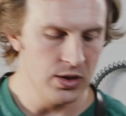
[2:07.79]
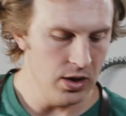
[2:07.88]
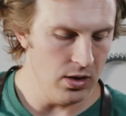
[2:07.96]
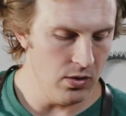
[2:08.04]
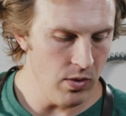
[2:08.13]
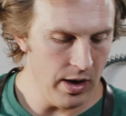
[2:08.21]

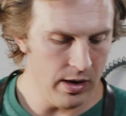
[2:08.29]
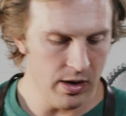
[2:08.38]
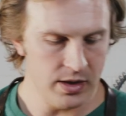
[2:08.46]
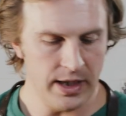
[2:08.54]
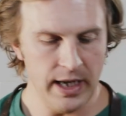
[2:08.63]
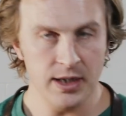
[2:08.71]
So while
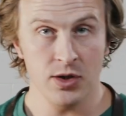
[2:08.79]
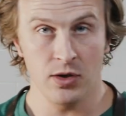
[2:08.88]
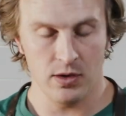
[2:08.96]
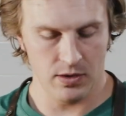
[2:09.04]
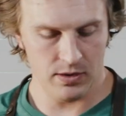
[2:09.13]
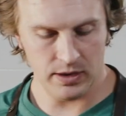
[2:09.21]
our steaks
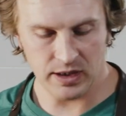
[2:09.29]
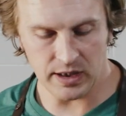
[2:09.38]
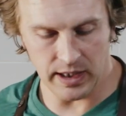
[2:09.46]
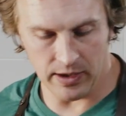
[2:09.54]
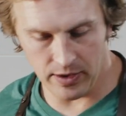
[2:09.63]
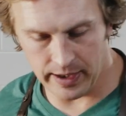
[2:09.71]
are
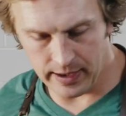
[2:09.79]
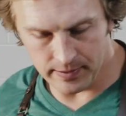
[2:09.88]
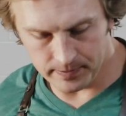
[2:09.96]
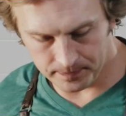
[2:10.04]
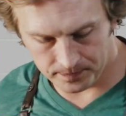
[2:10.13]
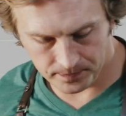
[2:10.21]
searing,
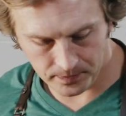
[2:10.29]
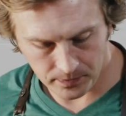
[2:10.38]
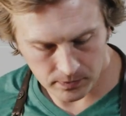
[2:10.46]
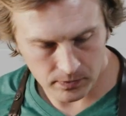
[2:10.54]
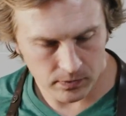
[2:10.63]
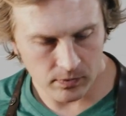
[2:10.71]

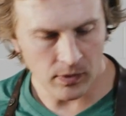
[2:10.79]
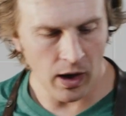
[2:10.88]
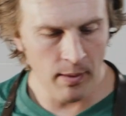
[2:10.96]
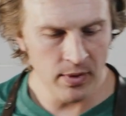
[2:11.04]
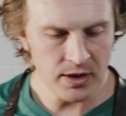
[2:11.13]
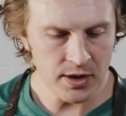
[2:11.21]

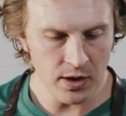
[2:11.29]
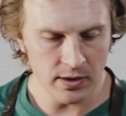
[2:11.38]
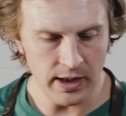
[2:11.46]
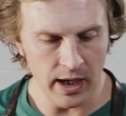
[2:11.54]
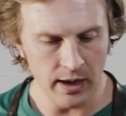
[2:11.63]
I'm gonna start the